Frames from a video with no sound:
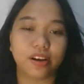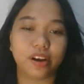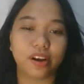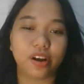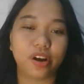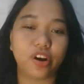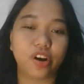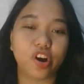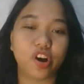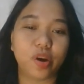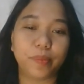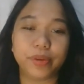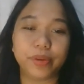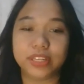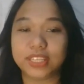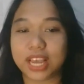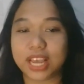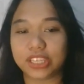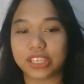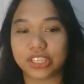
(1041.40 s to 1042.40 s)
or
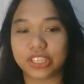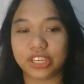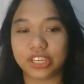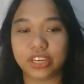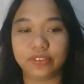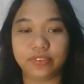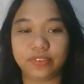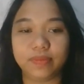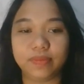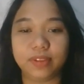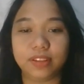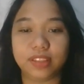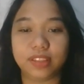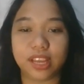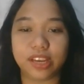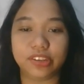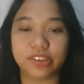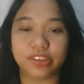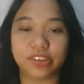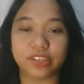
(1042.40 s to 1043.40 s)
protection from the
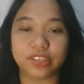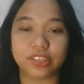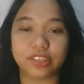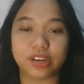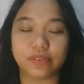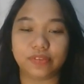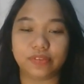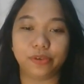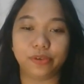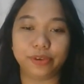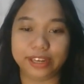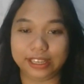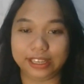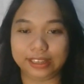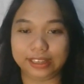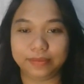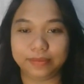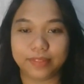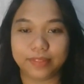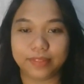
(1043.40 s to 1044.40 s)
dangers of the
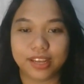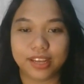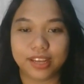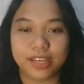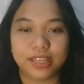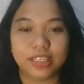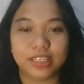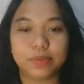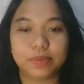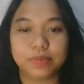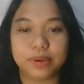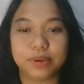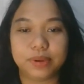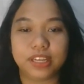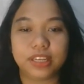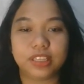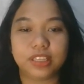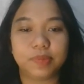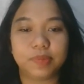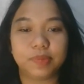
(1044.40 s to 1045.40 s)
world,
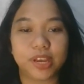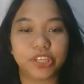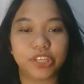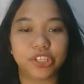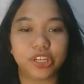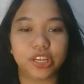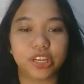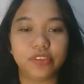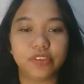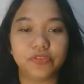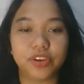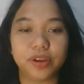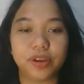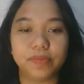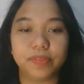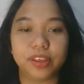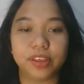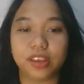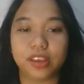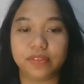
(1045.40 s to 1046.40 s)
especially
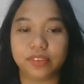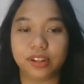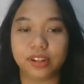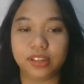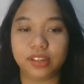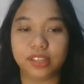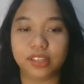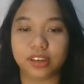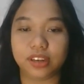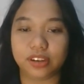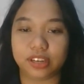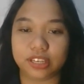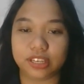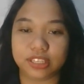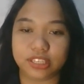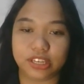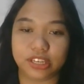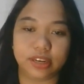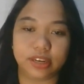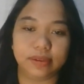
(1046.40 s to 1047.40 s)
from the evil that
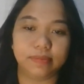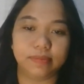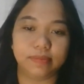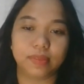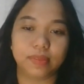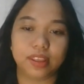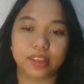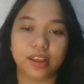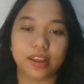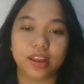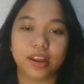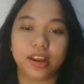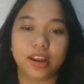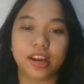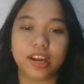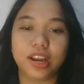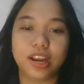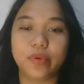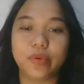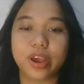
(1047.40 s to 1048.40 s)
cursed her.
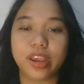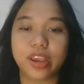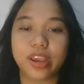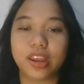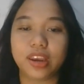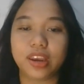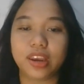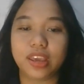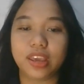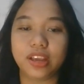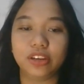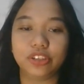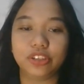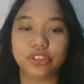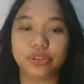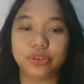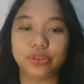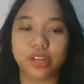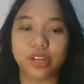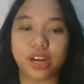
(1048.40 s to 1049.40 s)
Her awakening
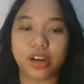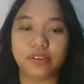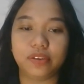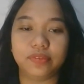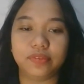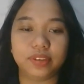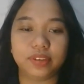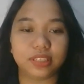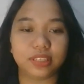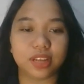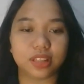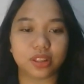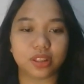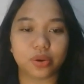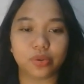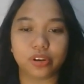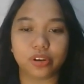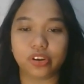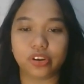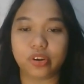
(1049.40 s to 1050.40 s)
through love is not
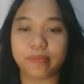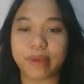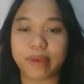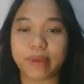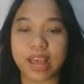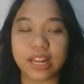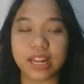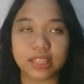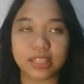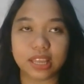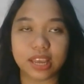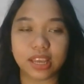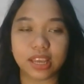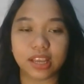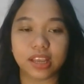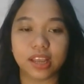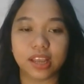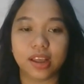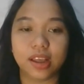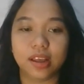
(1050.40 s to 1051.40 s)
only romantic,
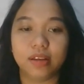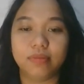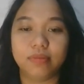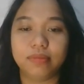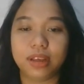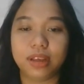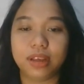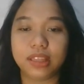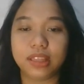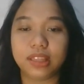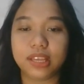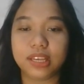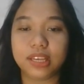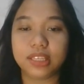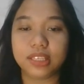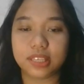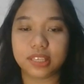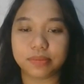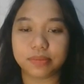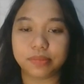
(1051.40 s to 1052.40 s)
but a
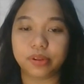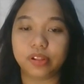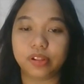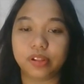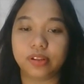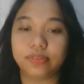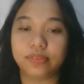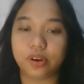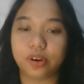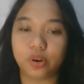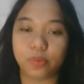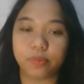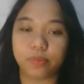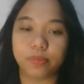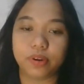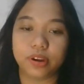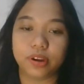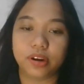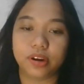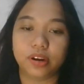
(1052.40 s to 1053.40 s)
symbol of hope,
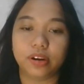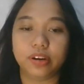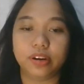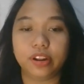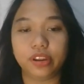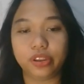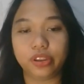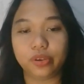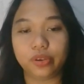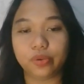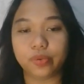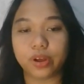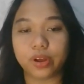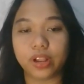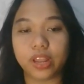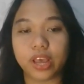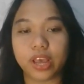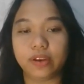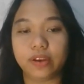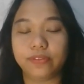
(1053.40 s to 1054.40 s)

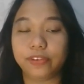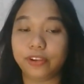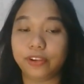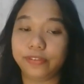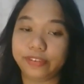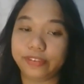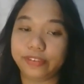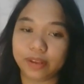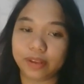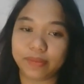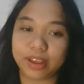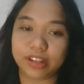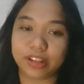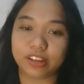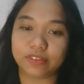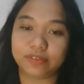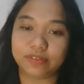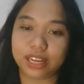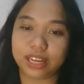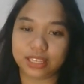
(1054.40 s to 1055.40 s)
renewal, and
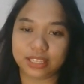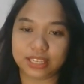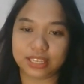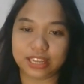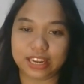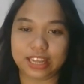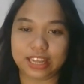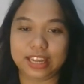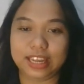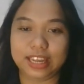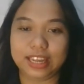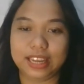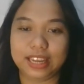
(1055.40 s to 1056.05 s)
fulfillment of destiny.